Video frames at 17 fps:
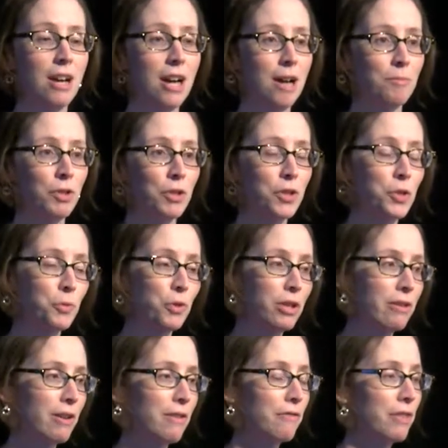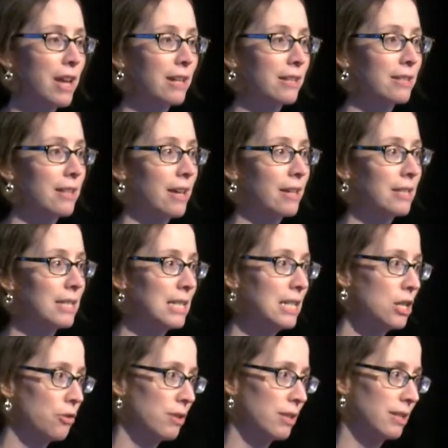Um, so this really reflects that
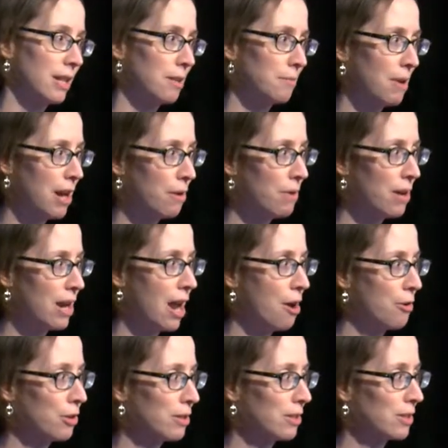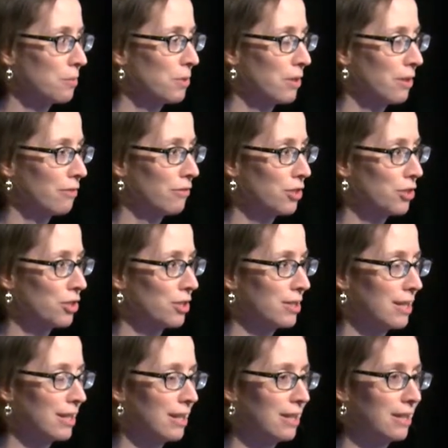decreasing megawatt hours with
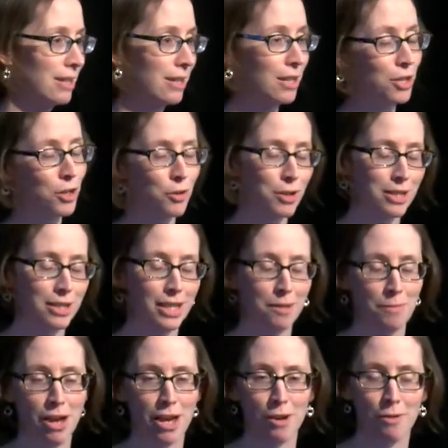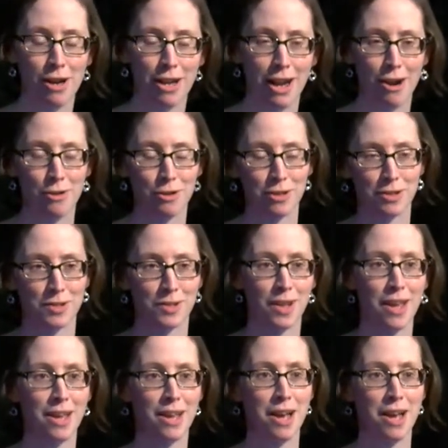efficiency and increasing megawatt hours